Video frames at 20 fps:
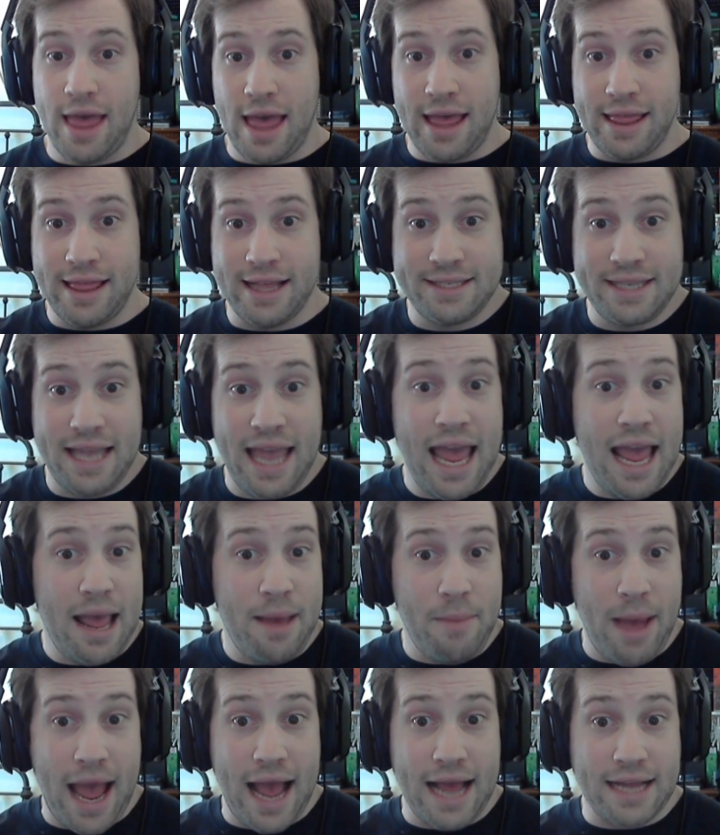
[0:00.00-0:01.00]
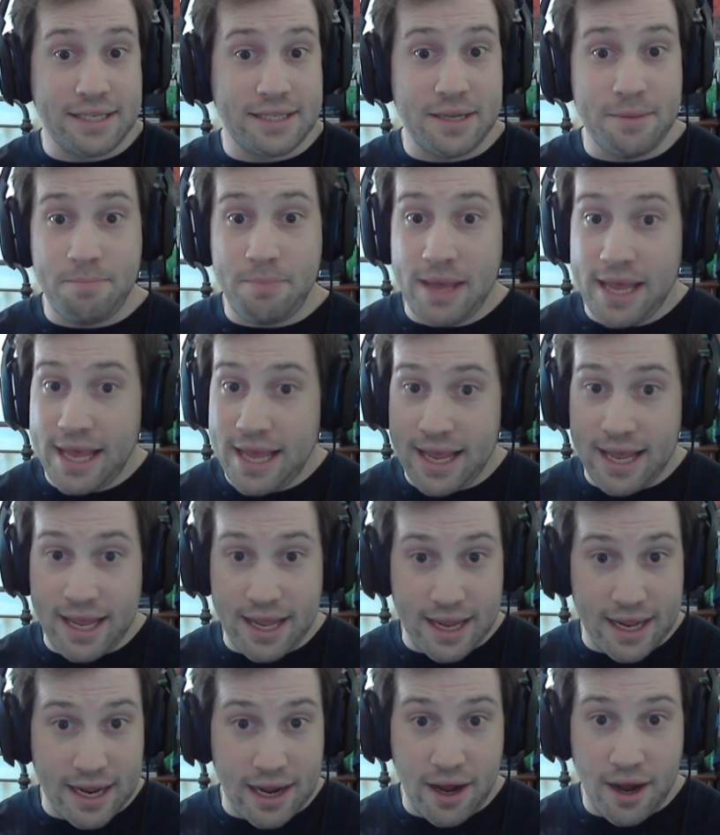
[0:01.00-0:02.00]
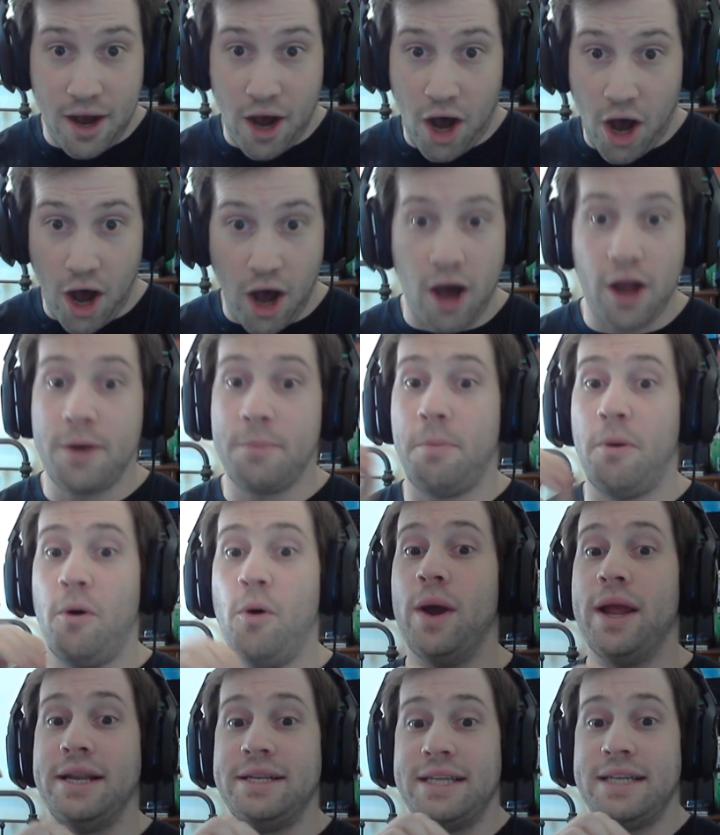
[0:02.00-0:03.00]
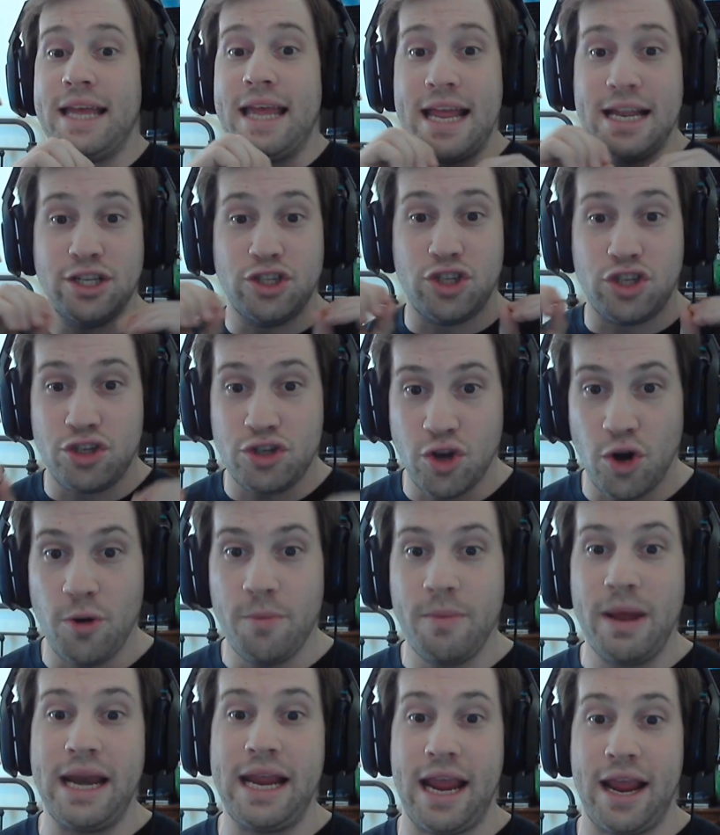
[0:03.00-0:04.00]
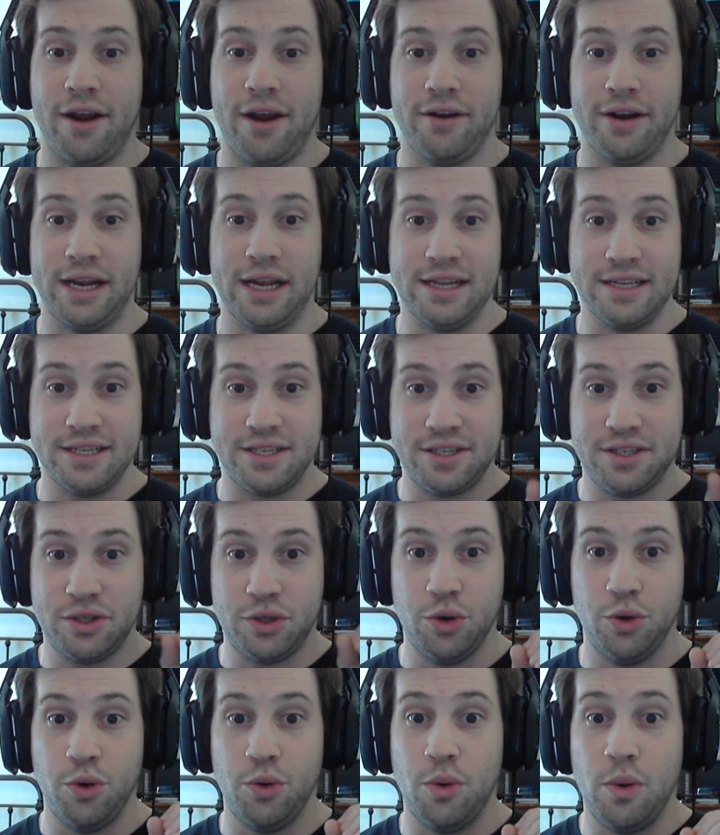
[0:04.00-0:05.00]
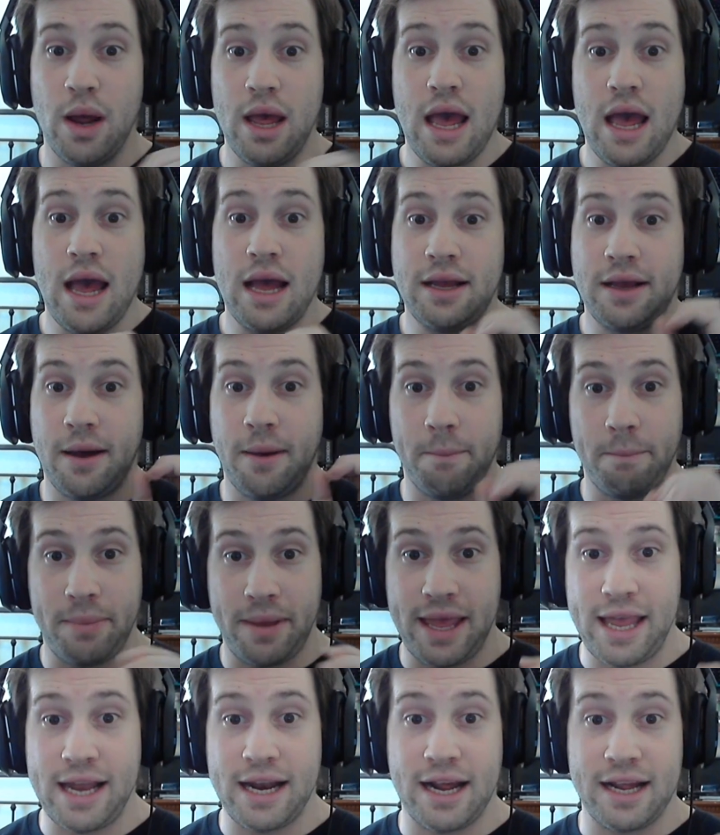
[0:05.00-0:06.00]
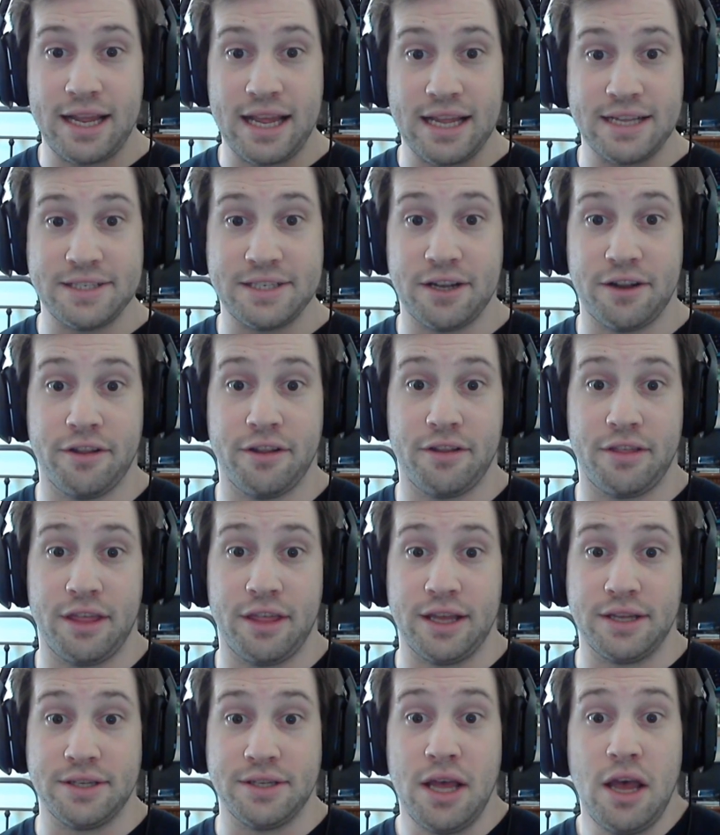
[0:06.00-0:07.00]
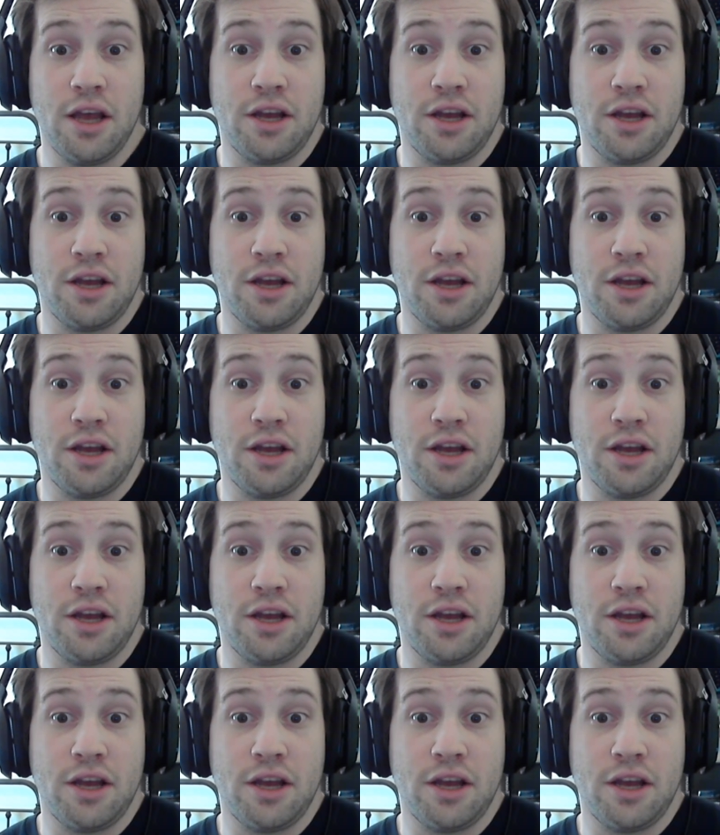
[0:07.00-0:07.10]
This game has to be on point in so many areas to compete against other things.